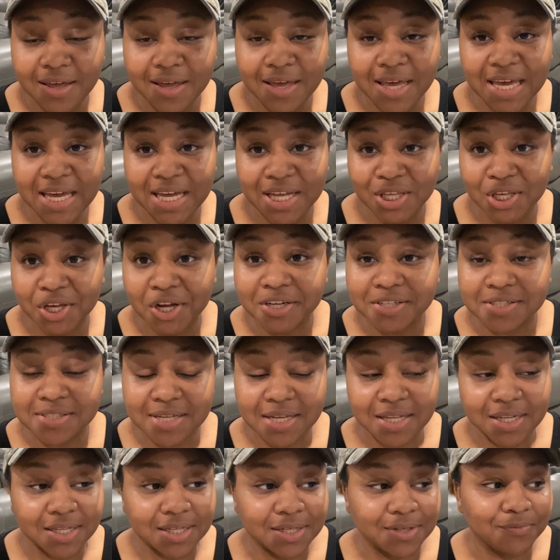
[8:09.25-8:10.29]
and you're
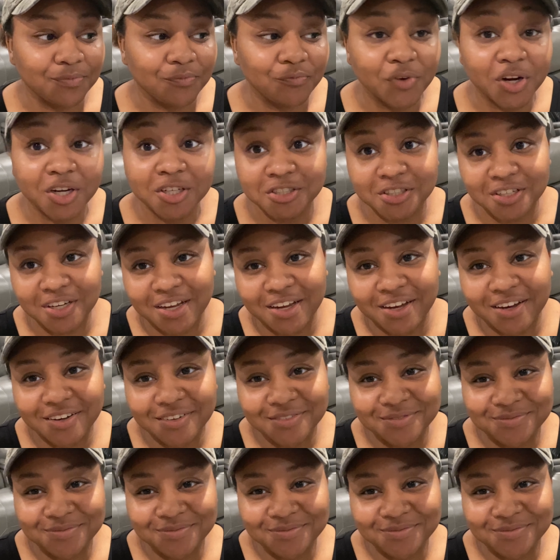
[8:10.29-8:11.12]
selling virgin hair.